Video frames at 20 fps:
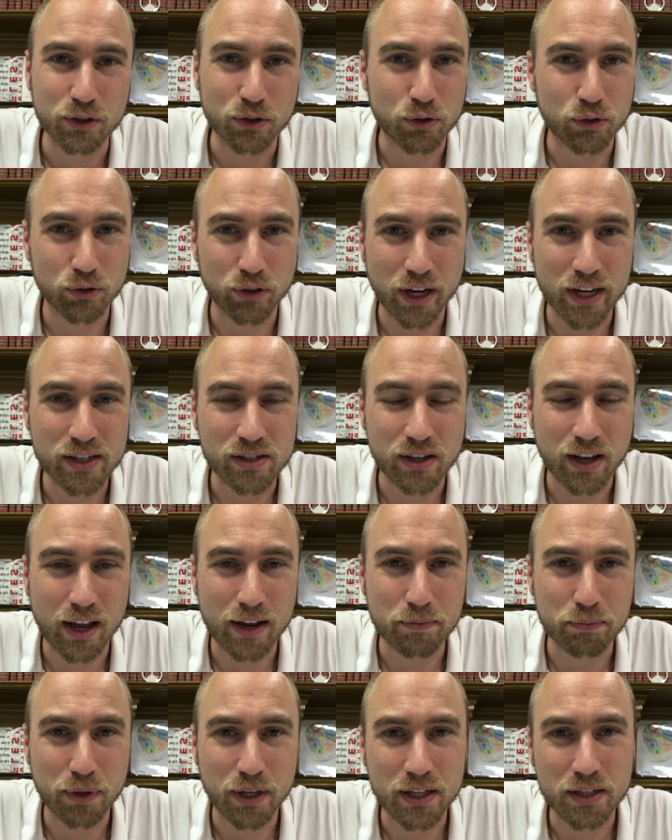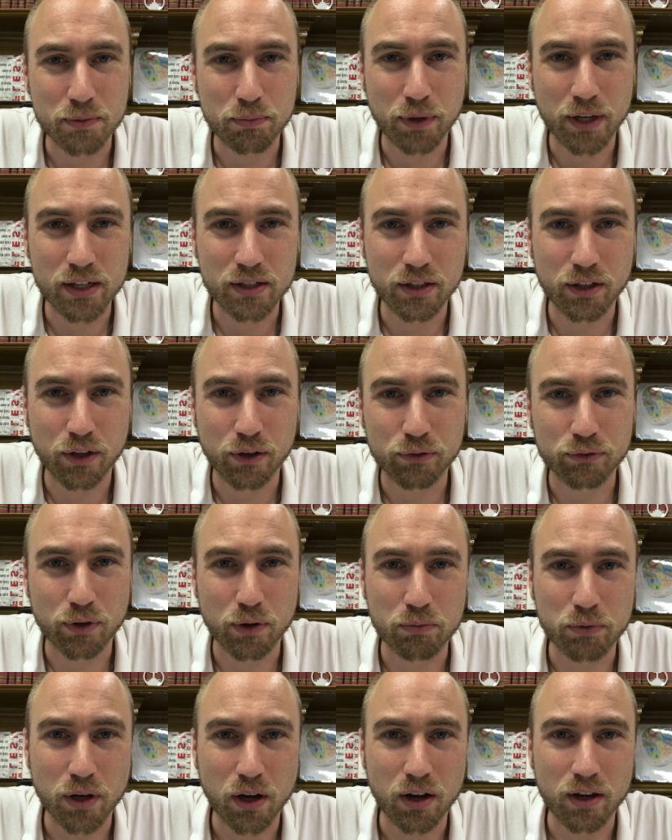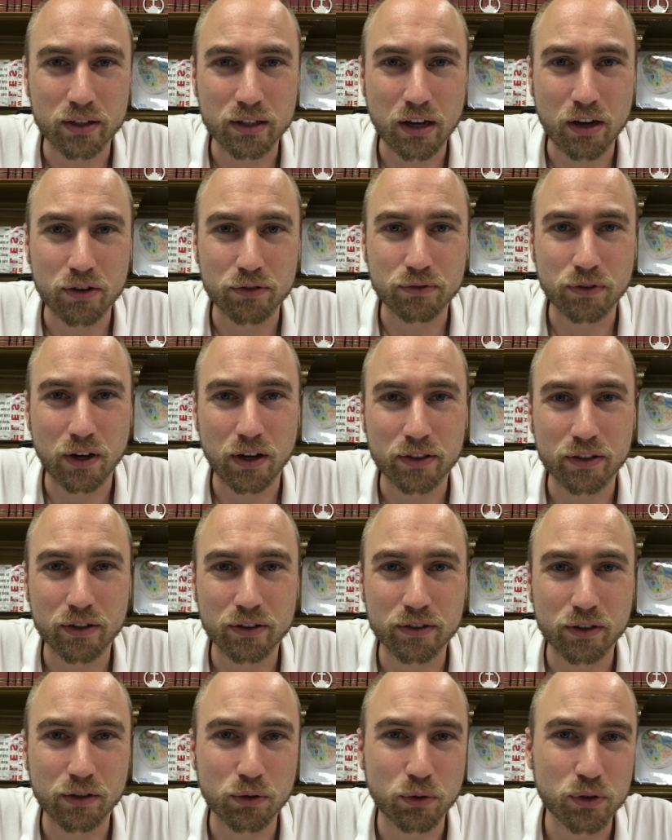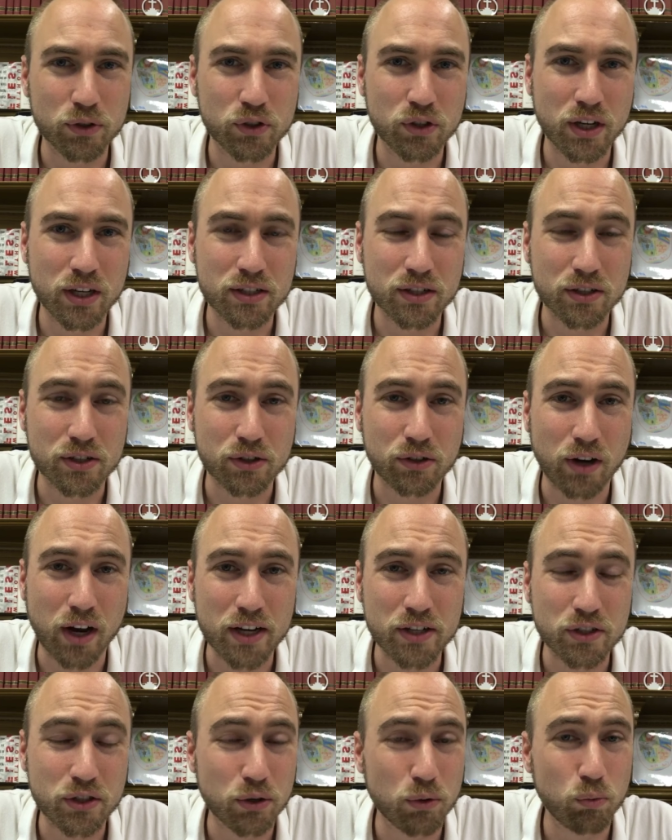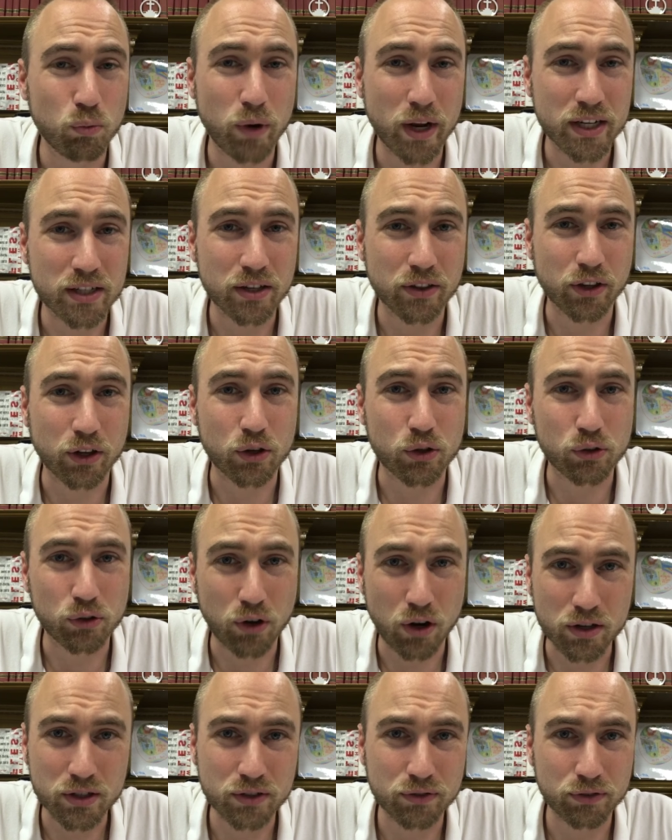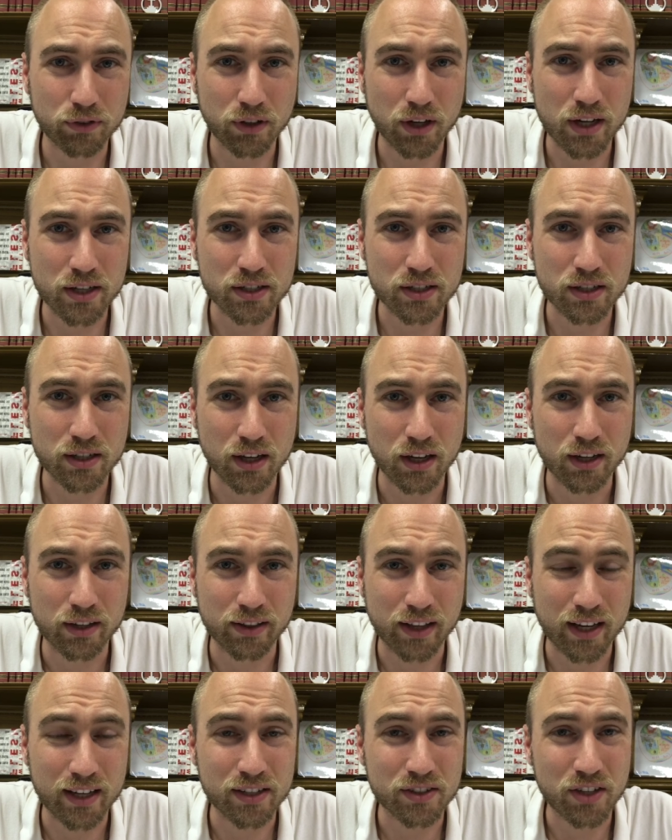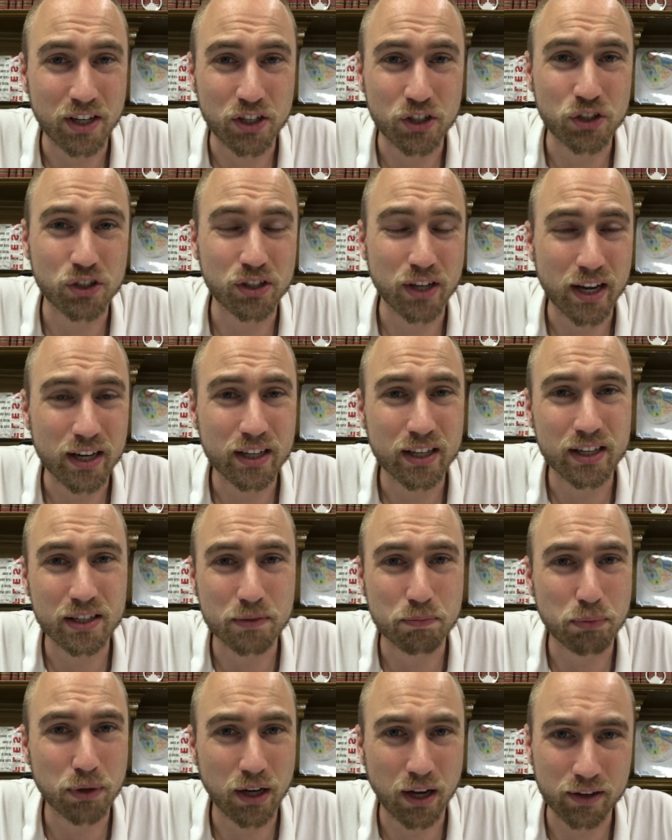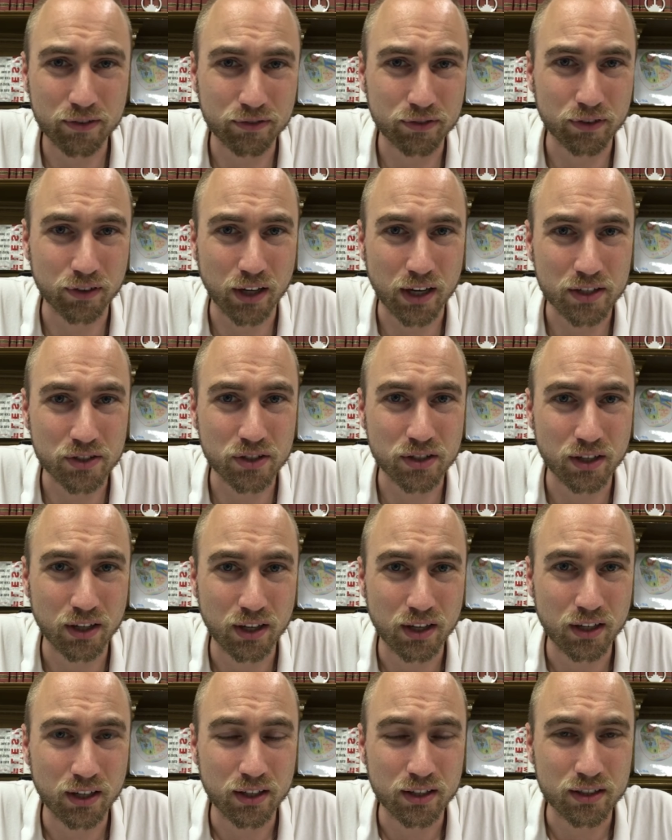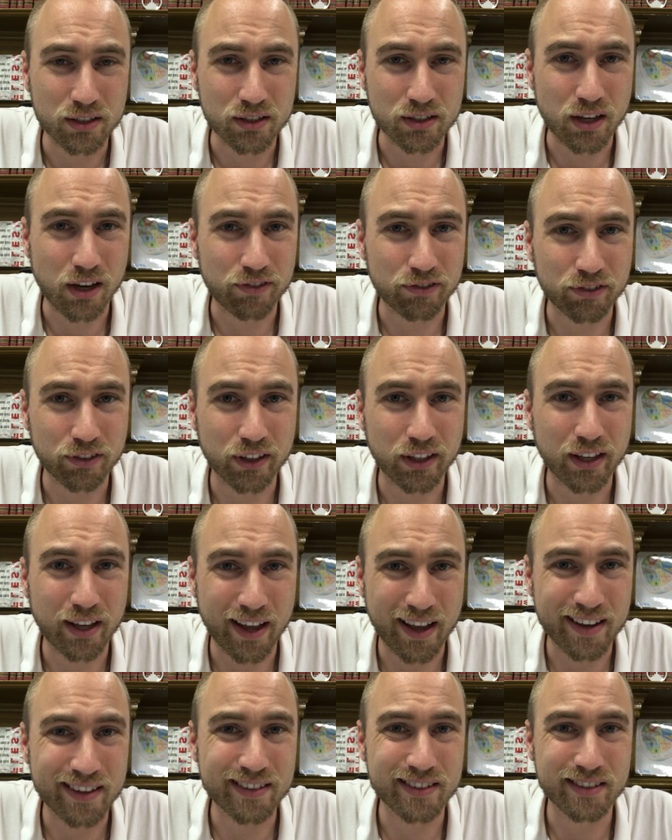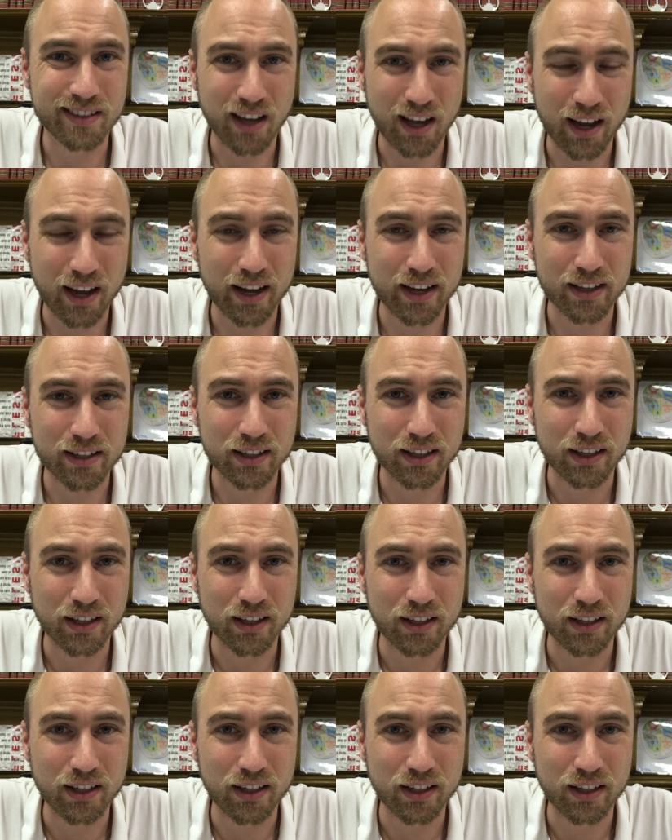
Grace and peace be to you from God our Father and the Lord Jesus Christ, who went to the cross for us, that is, he shed his blood for us, suffering and died,